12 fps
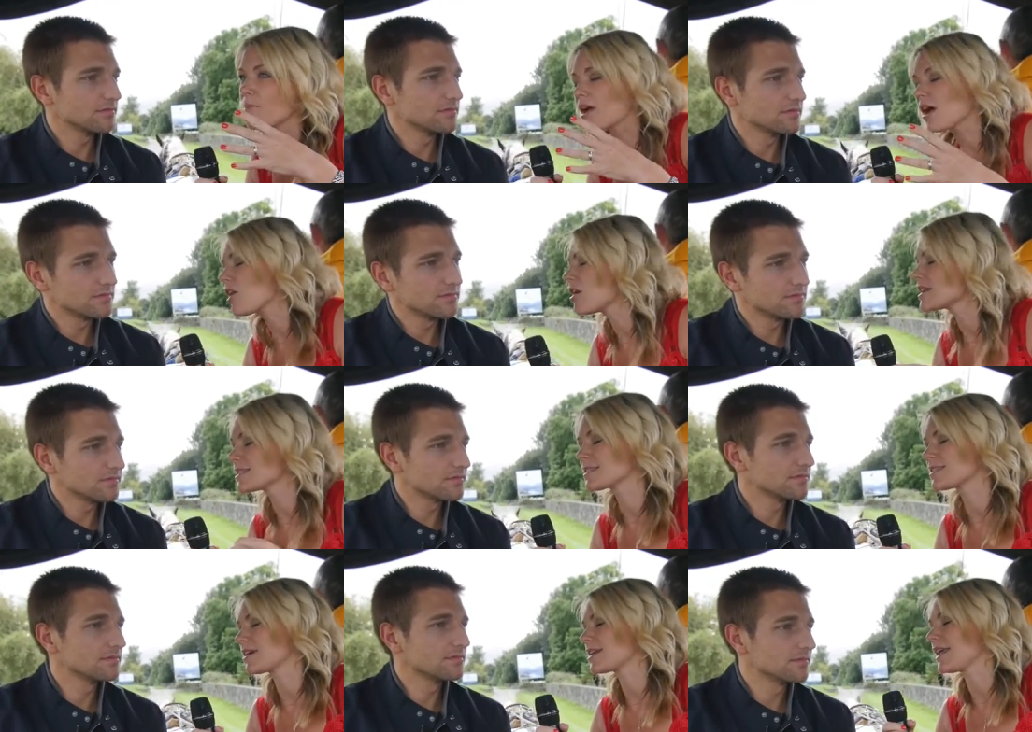Speaker 1: Killarney is
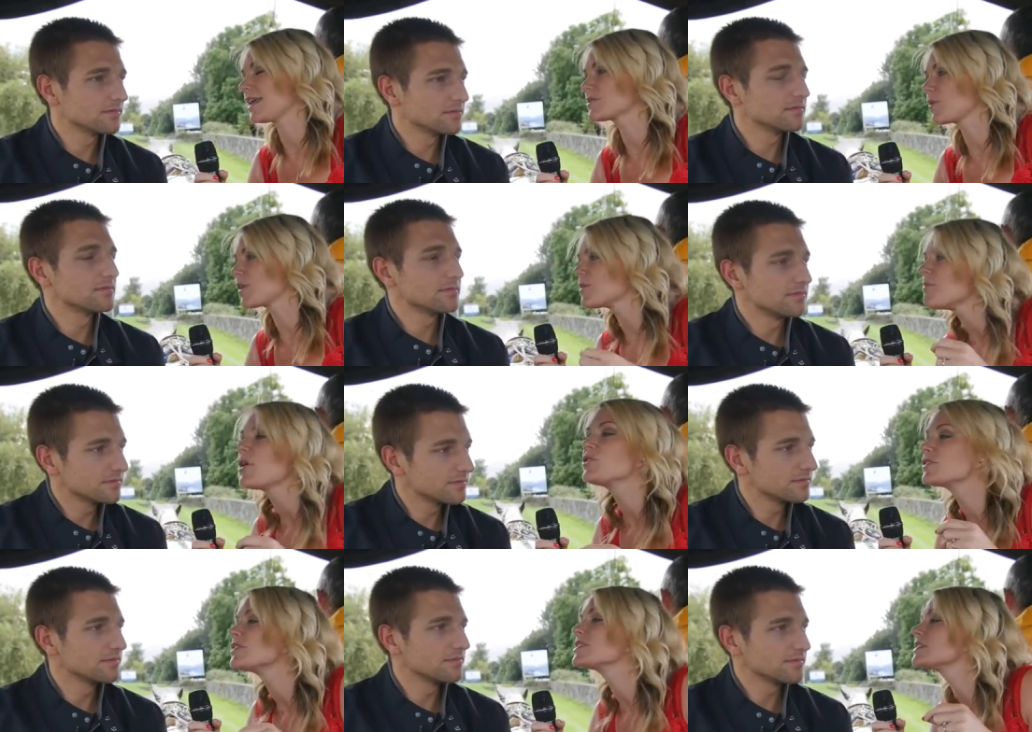stunning. It's one of the
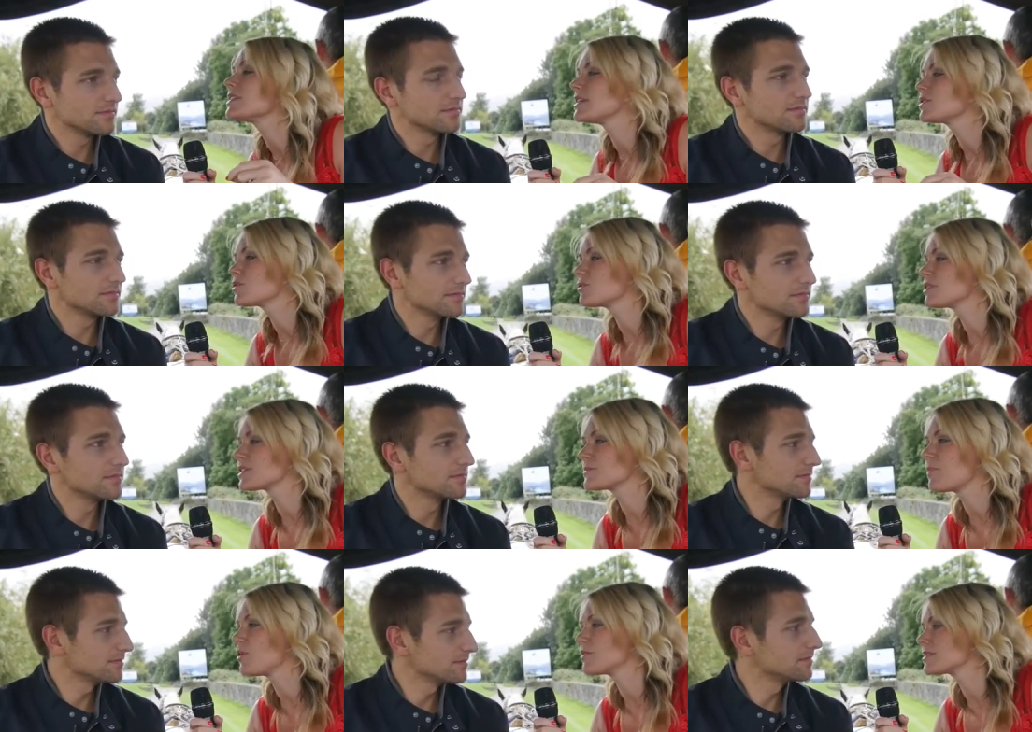most visited tourist
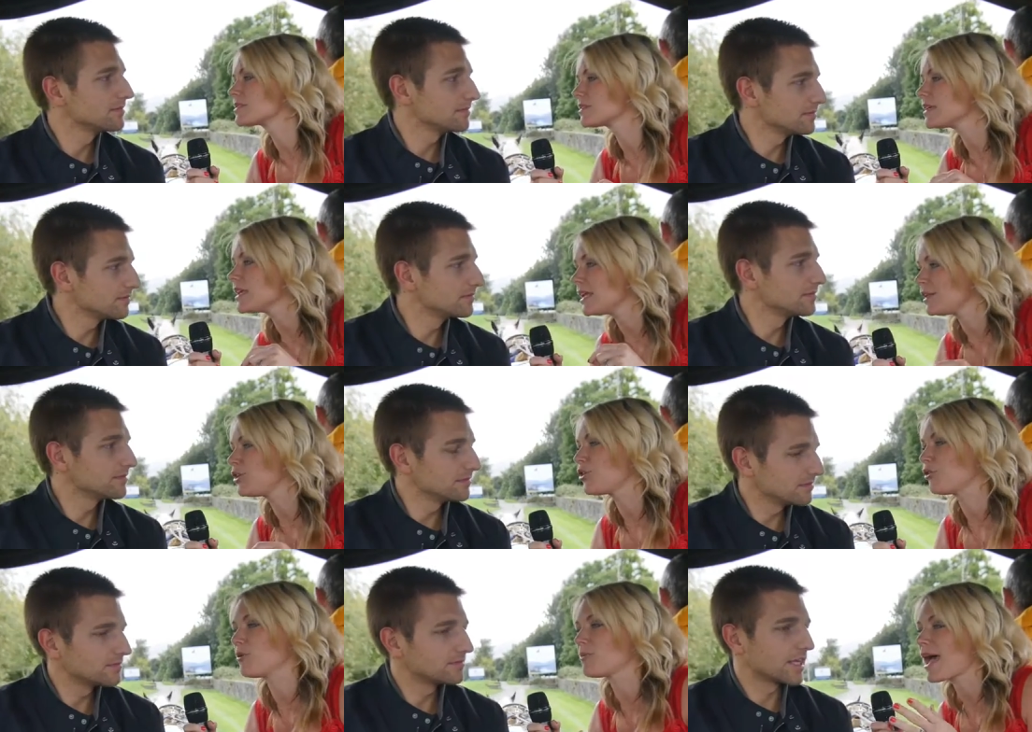spots in
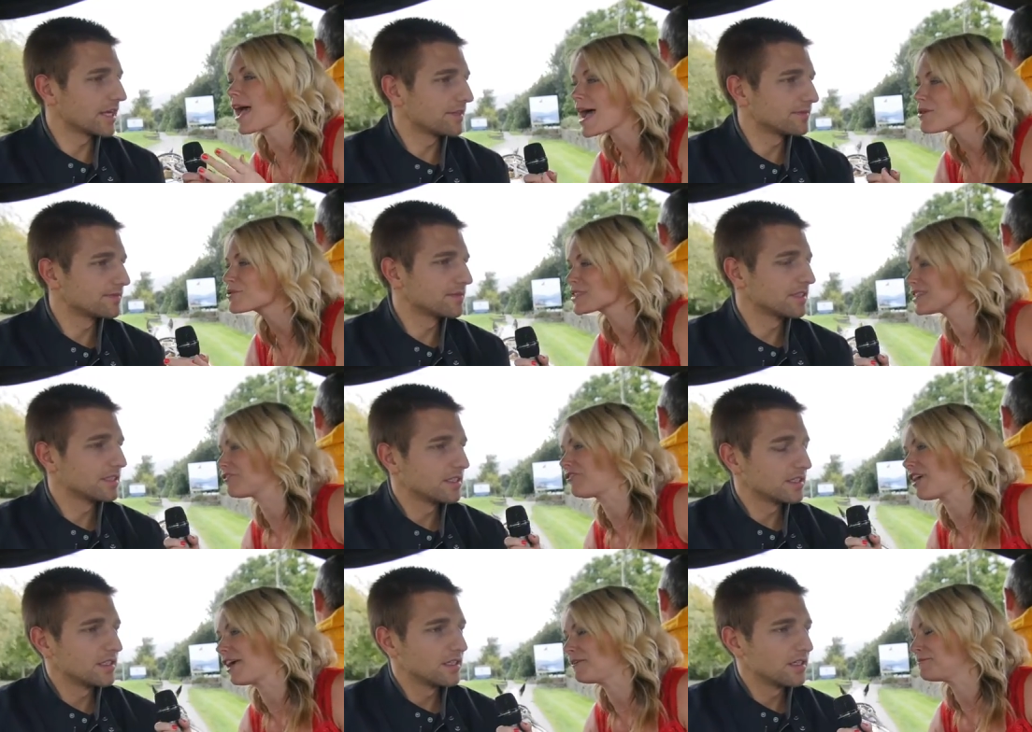Europe.
Speaker 2: Yeah. How does it
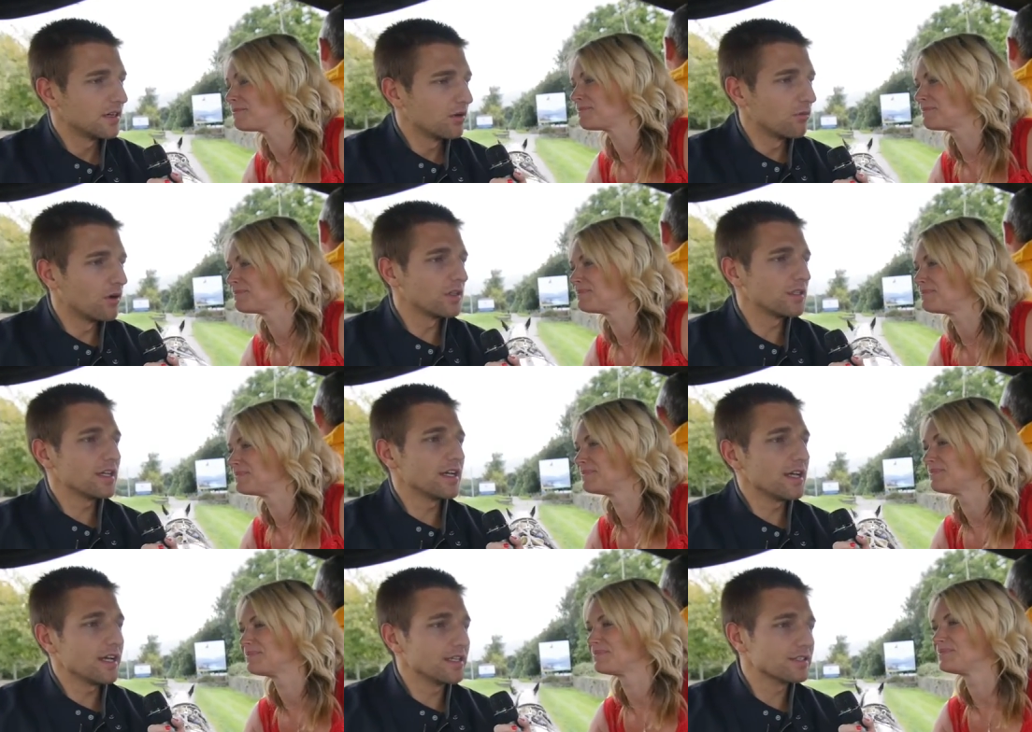fare? Well,
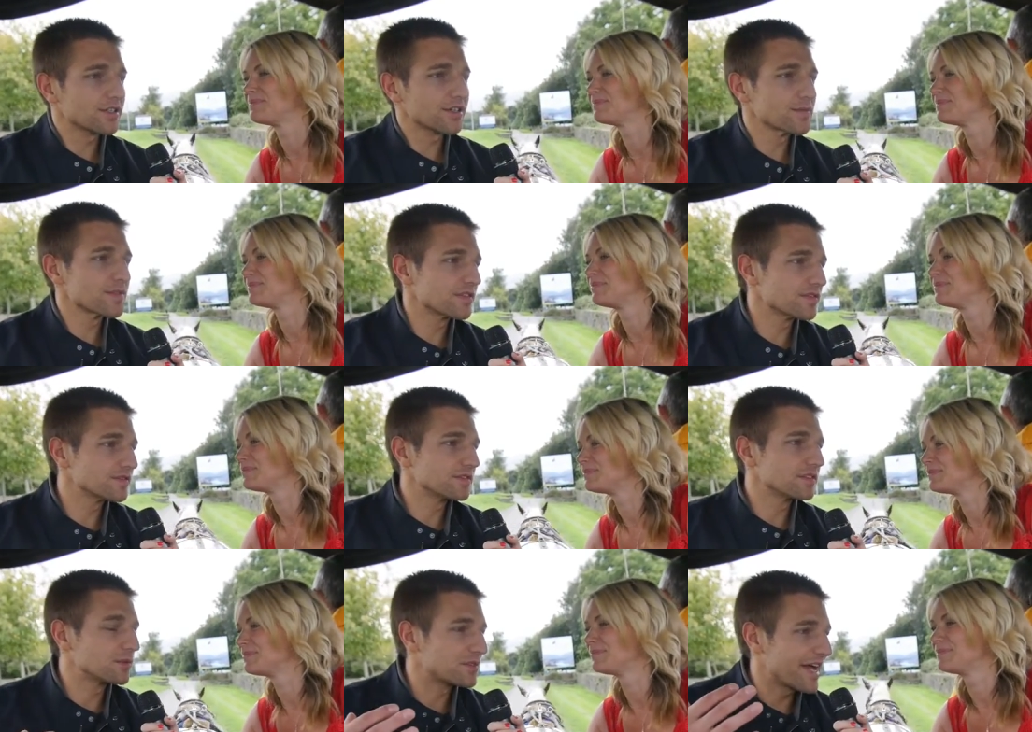in terms of,
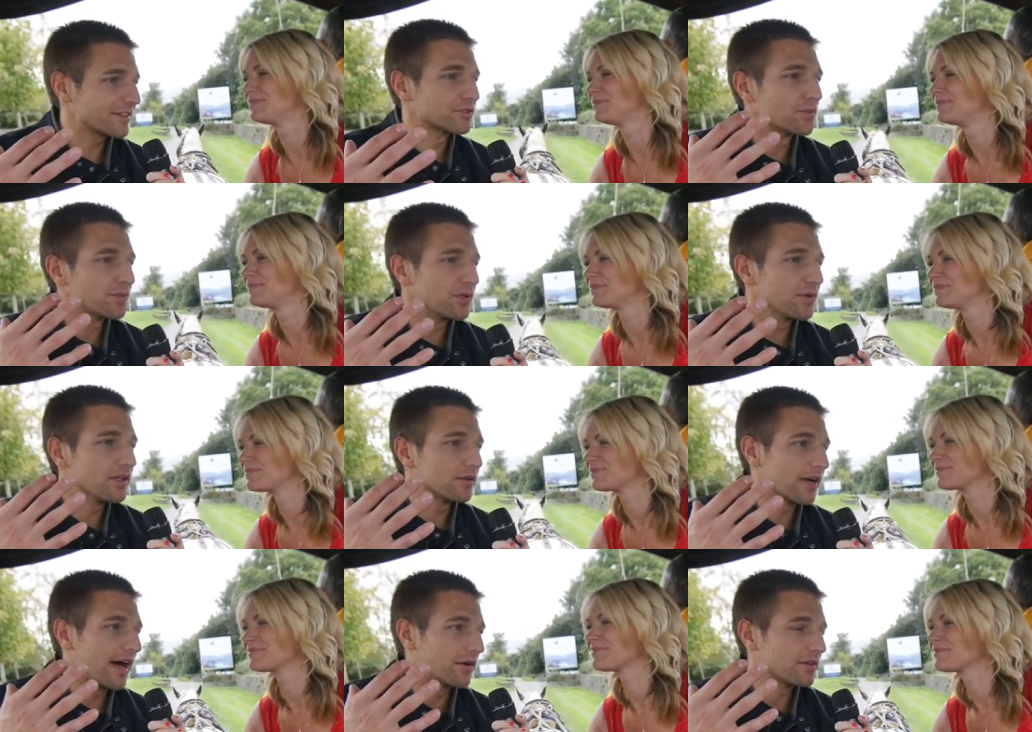you know, natural beauty
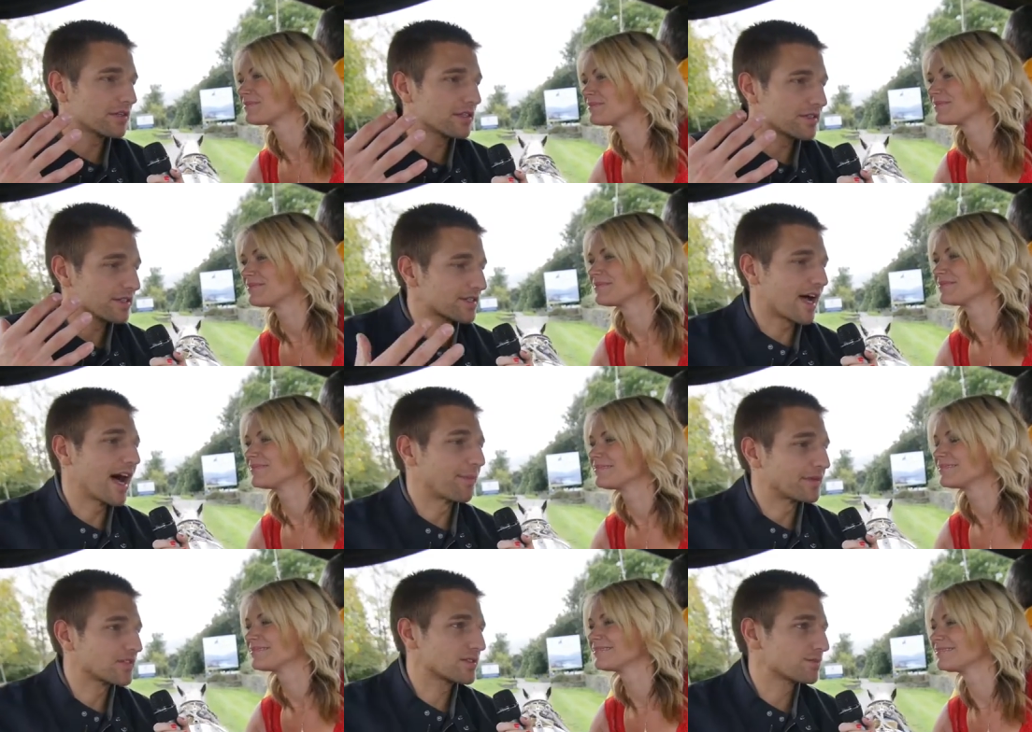around the, the
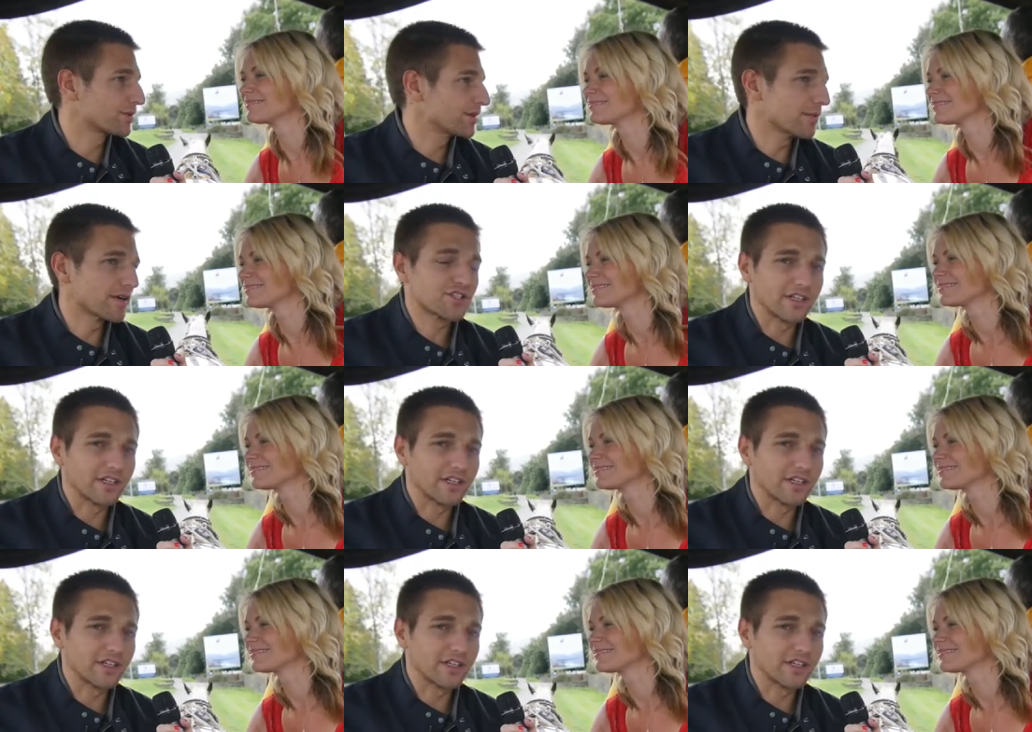stop, it's pretty much